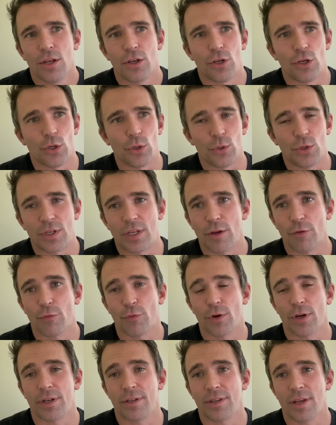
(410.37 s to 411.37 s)
new
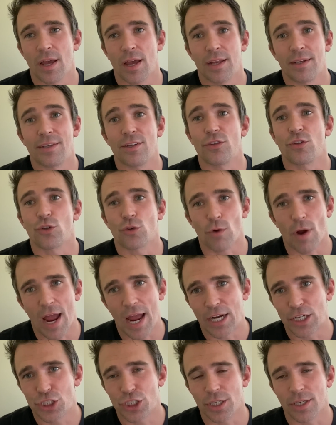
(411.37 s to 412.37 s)
different
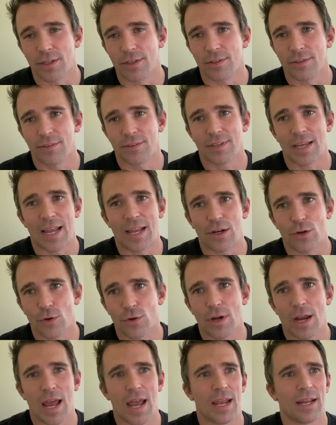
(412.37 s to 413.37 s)
distractions, 8
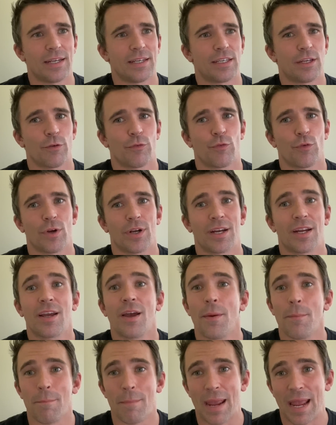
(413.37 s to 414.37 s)
or 9 different
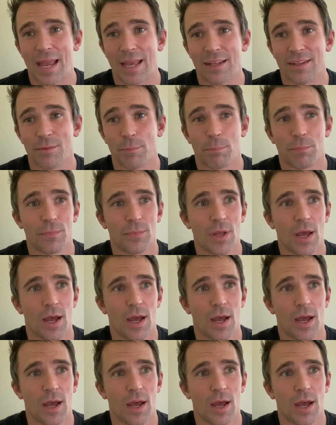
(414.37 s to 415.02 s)
command,